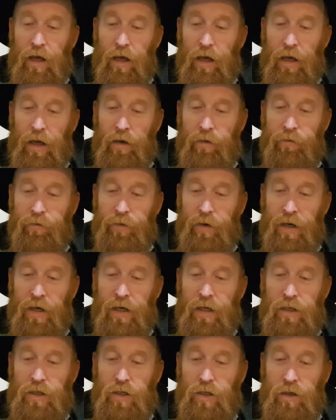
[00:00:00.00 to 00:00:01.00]
if
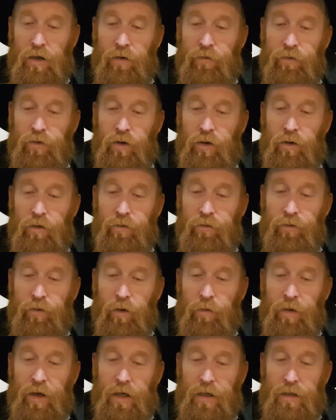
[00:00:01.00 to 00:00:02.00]
each of you
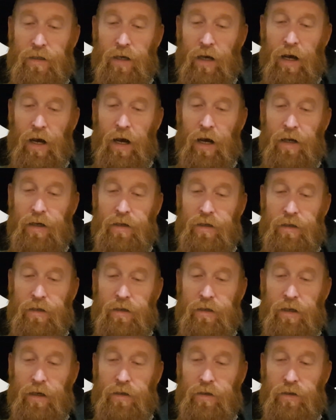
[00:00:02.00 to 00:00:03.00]
from his heart
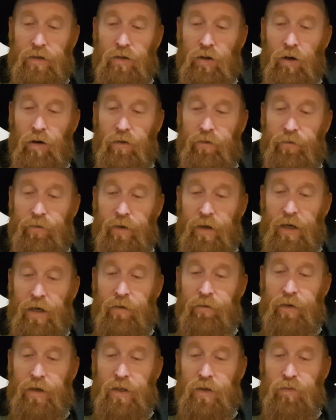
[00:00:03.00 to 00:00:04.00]
does not
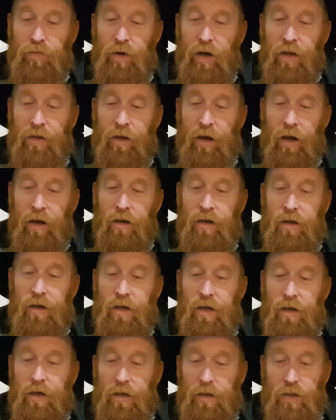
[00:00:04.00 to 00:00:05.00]
forgive his brother
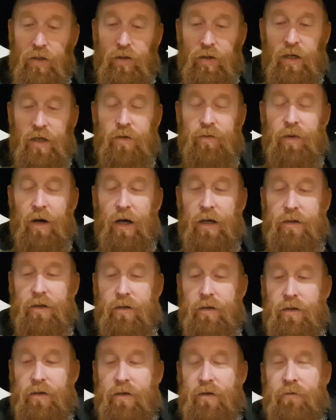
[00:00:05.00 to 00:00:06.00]
his
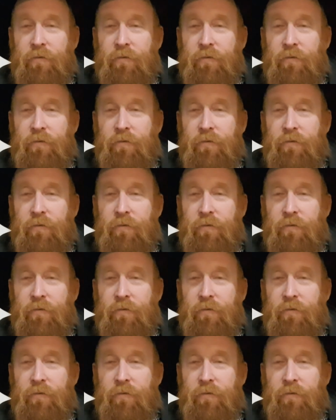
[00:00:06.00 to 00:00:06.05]
trespasses.